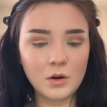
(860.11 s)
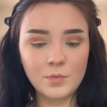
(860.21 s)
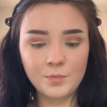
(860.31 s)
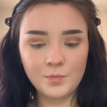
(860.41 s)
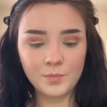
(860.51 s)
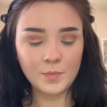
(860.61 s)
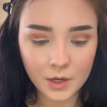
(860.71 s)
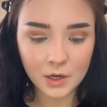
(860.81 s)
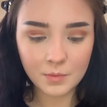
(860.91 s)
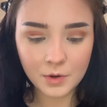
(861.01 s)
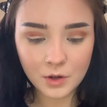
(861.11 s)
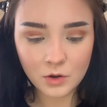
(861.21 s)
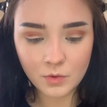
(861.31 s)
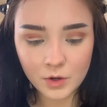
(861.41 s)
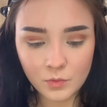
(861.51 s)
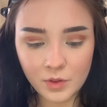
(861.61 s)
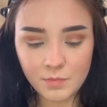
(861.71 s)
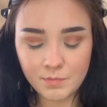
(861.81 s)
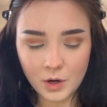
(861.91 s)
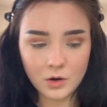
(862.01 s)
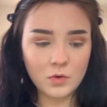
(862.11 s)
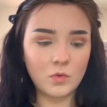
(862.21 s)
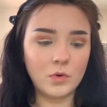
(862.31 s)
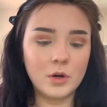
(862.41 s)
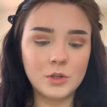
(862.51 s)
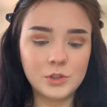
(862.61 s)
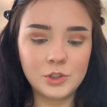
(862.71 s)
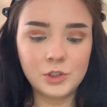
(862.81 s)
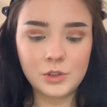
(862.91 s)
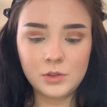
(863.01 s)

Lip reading: Okay, and I'm gonna go in with Burnt Orange,